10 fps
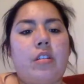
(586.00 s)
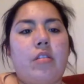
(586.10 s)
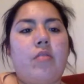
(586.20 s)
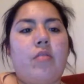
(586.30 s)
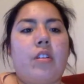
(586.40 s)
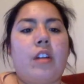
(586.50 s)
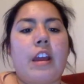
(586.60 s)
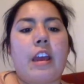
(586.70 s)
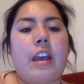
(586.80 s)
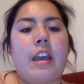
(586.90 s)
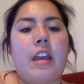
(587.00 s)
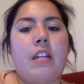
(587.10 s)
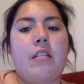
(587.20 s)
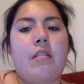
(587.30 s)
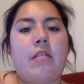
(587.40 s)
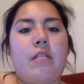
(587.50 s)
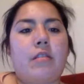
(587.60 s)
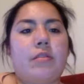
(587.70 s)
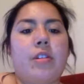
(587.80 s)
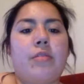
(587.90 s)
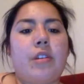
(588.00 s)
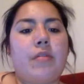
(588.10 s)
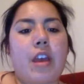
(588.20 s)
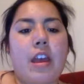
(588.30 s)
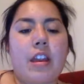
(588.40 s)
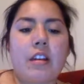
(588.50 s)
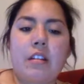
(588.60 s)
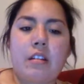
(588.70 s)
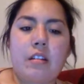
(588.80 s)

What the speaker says: over n, the square root of n?